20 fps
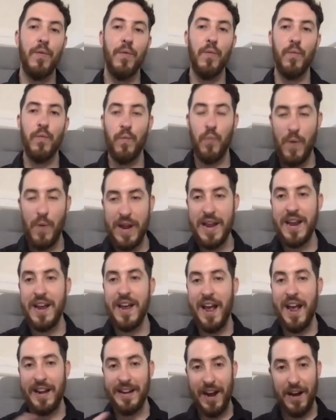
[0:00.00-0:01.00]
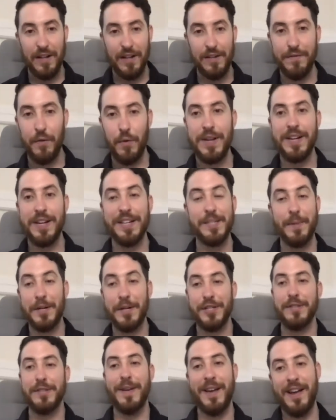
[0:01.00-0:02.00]
We in California, and
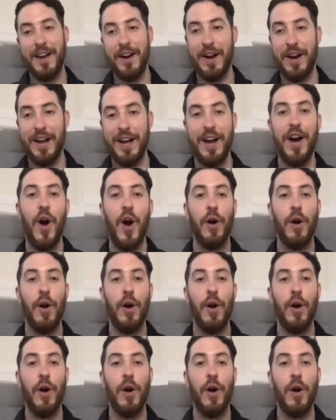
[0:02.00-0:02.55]
especially the Bay Area,